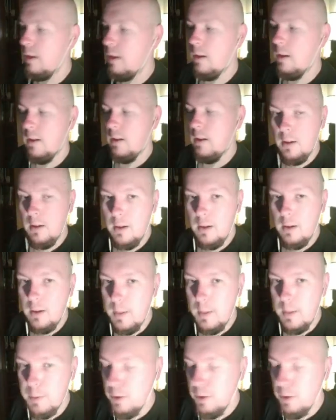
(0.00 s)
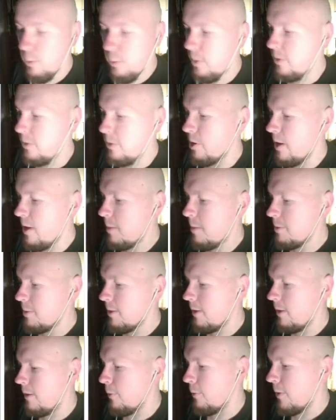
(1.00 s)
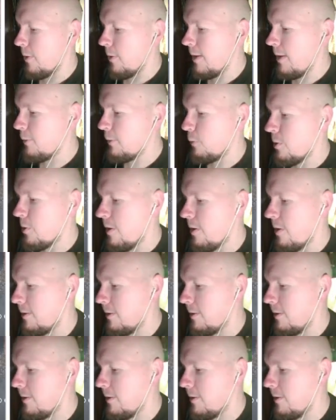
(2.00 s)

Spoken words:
I'm sure it will, James, and thanks for sharing that.